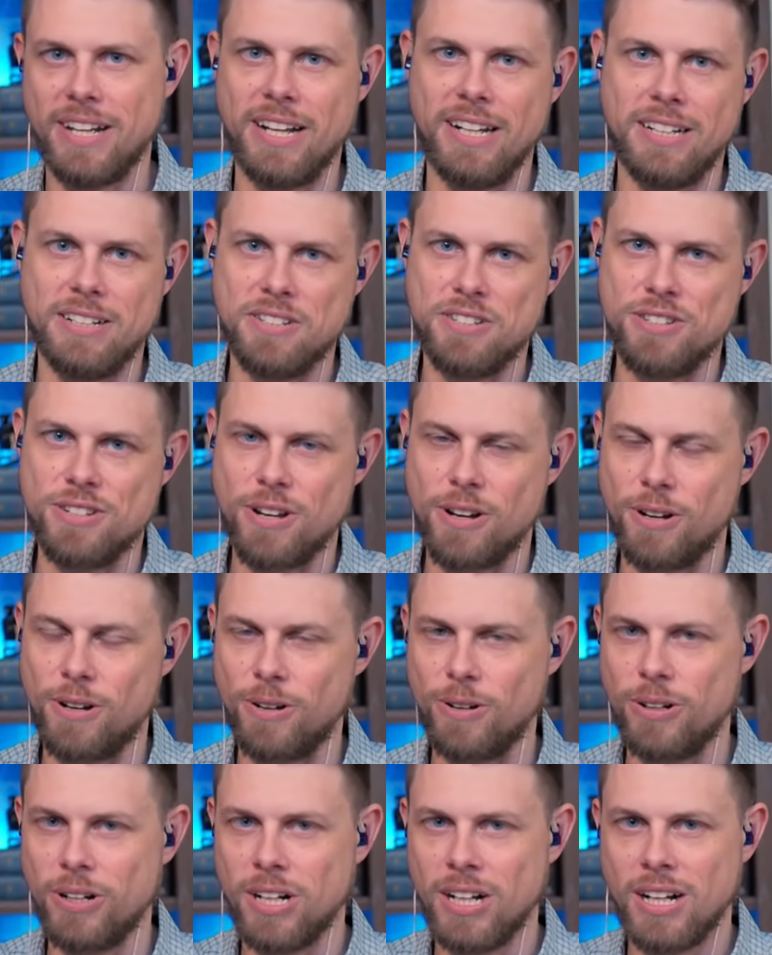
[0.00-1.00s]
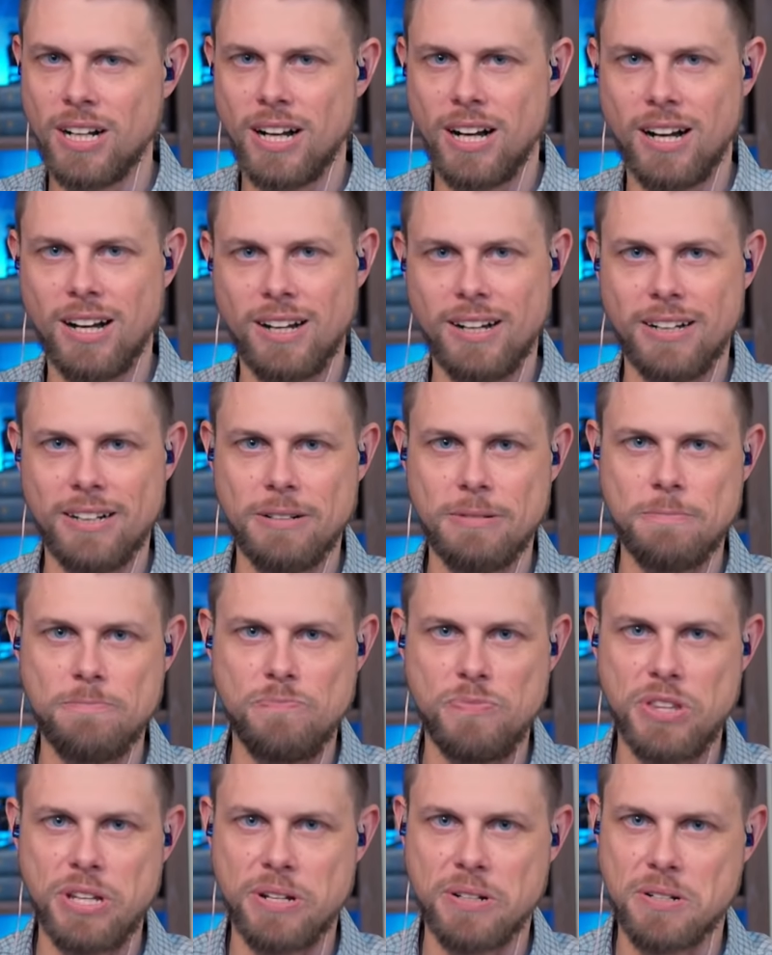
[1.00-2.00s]
Right. And so
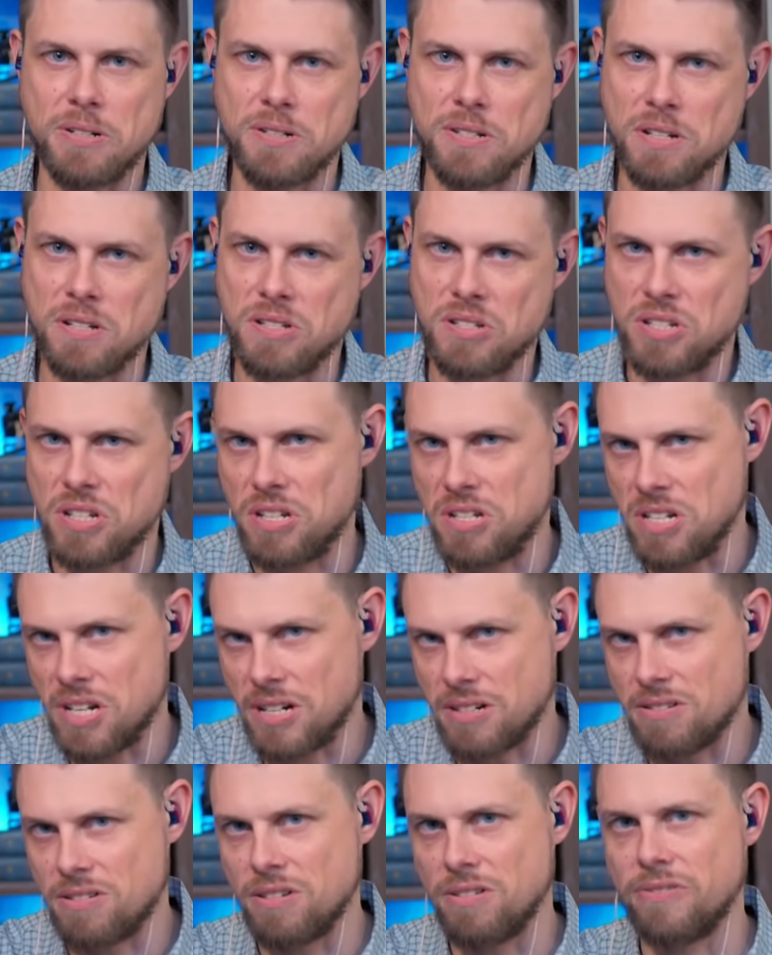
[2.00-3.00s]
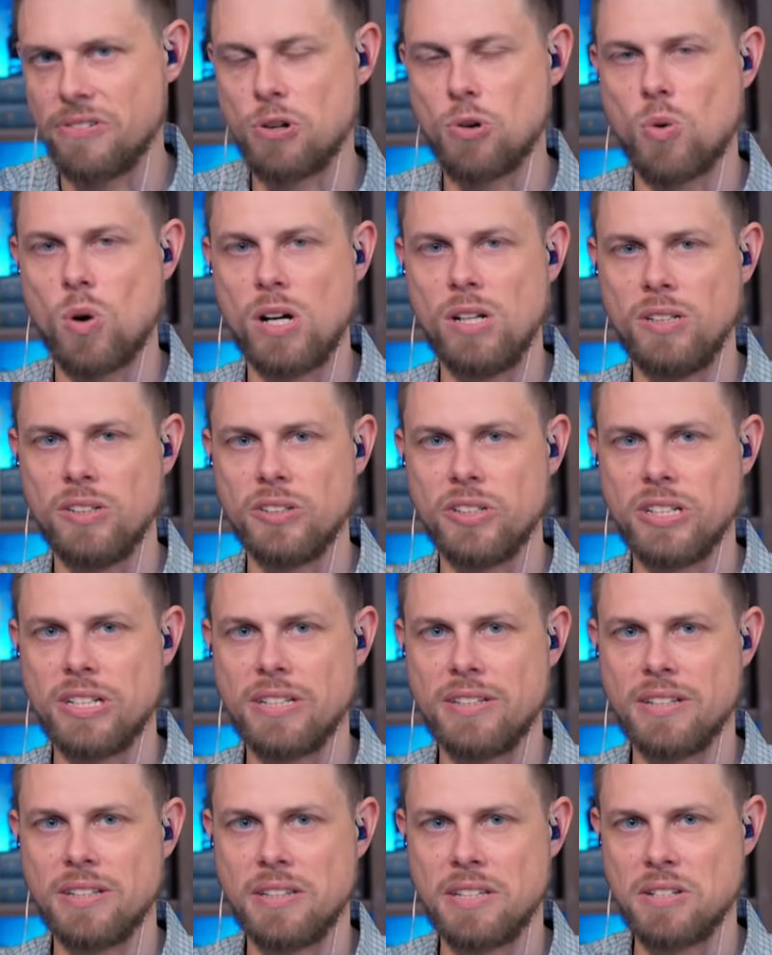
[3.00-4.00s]
there's a seductive
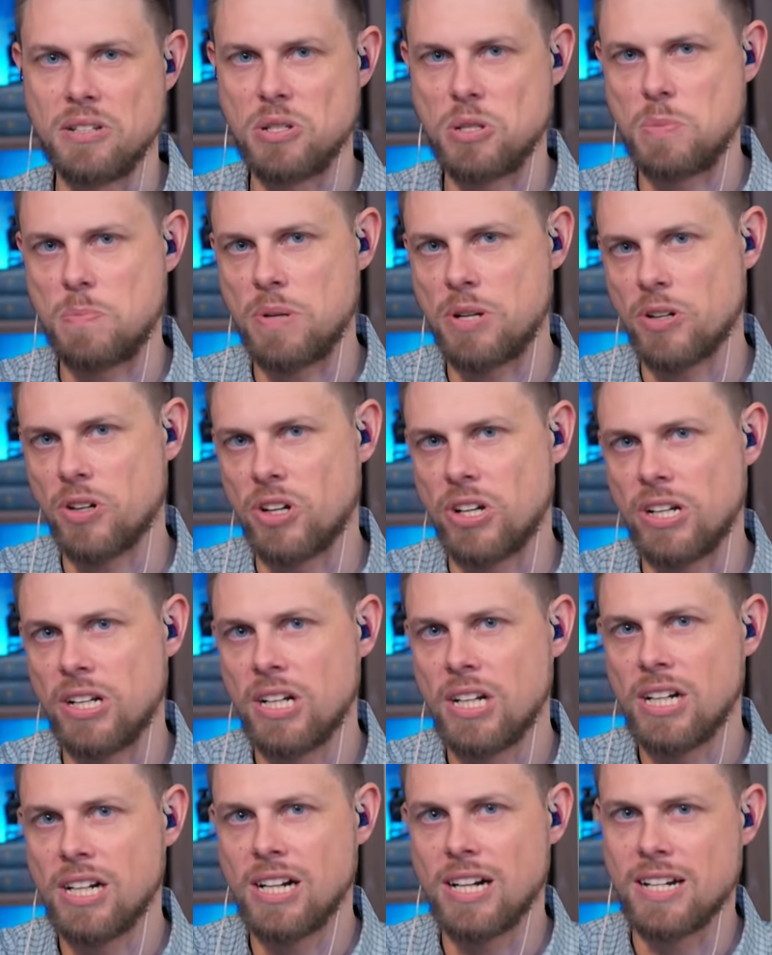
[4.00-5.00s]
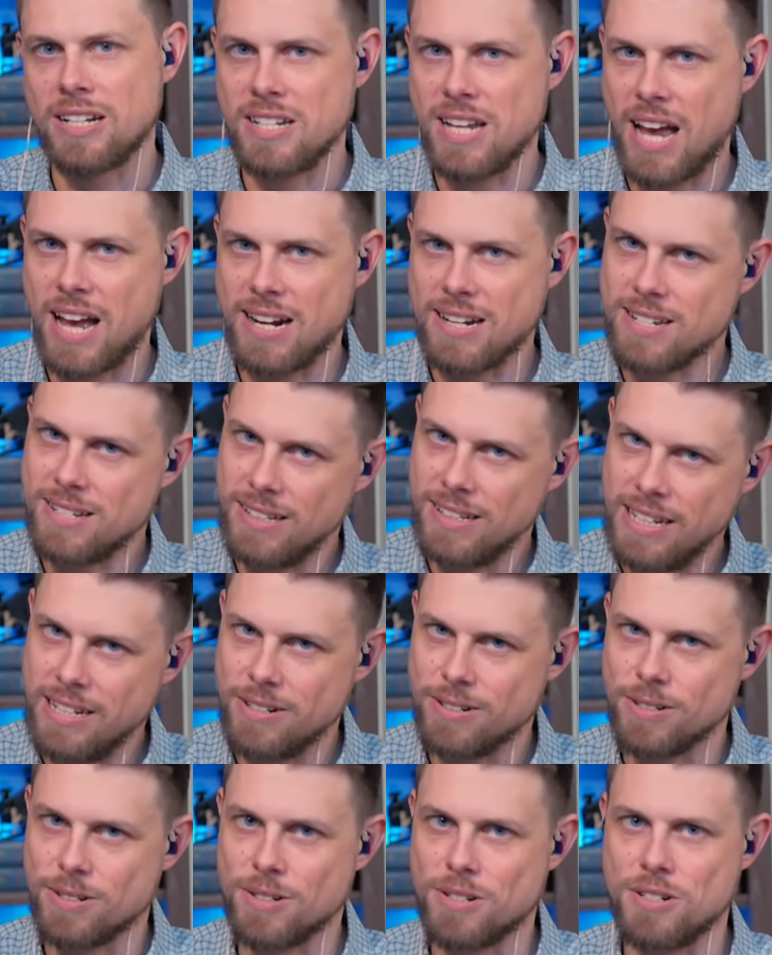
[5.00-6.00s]
quality that this spirit attacks
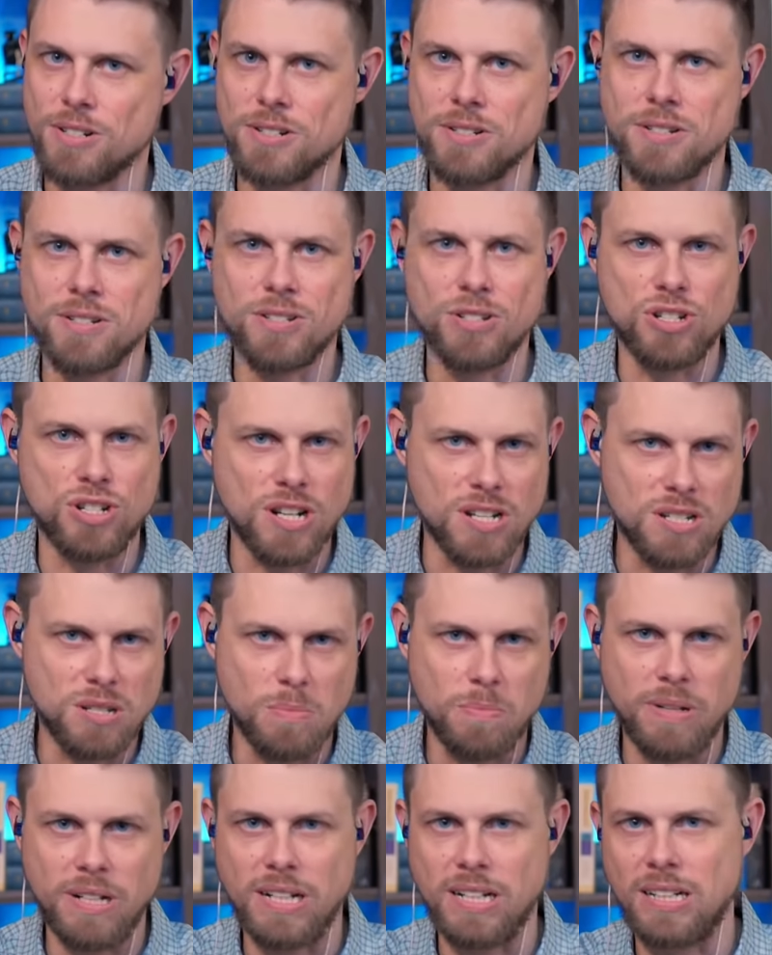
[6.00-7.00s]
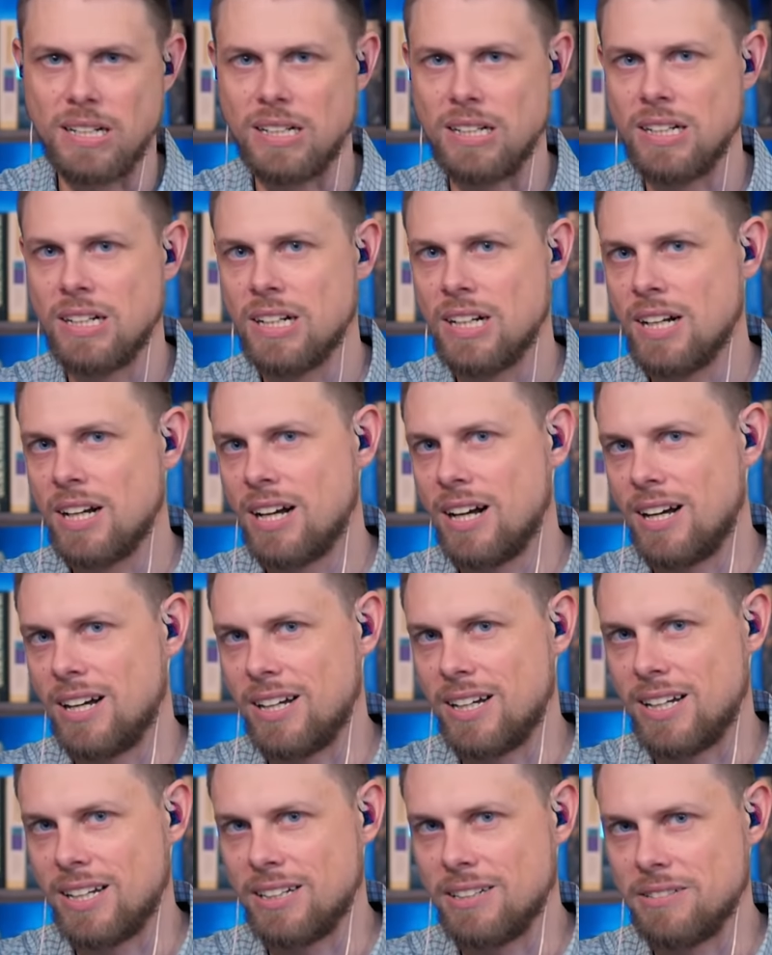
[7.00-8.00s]
leaders, just as Jezebel,
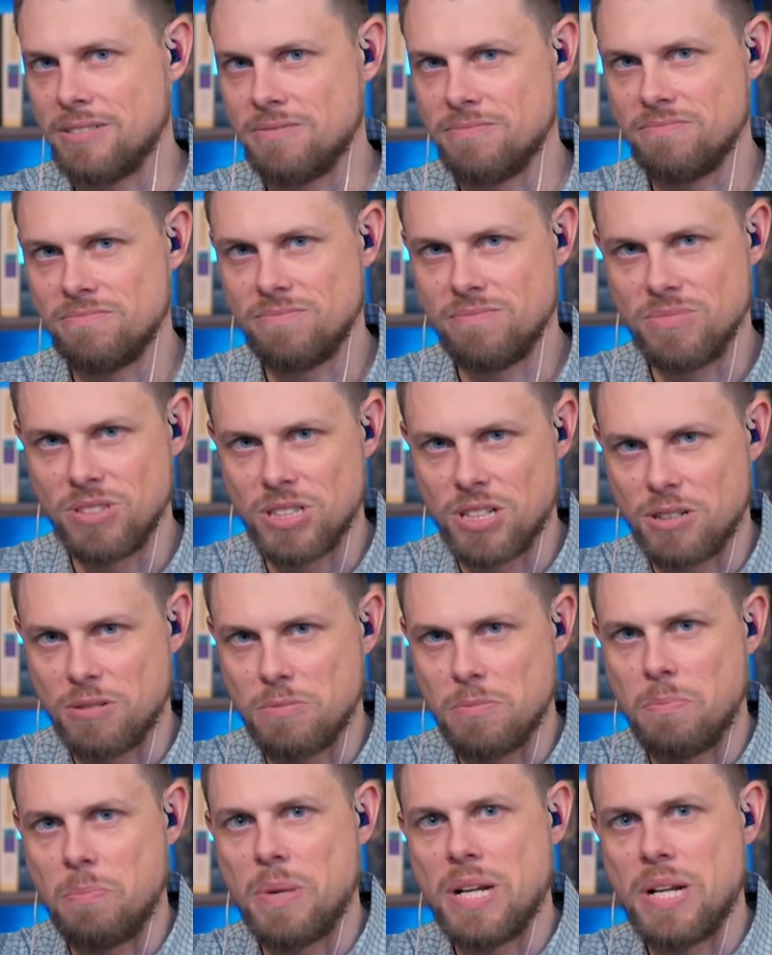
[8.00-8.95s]
you know,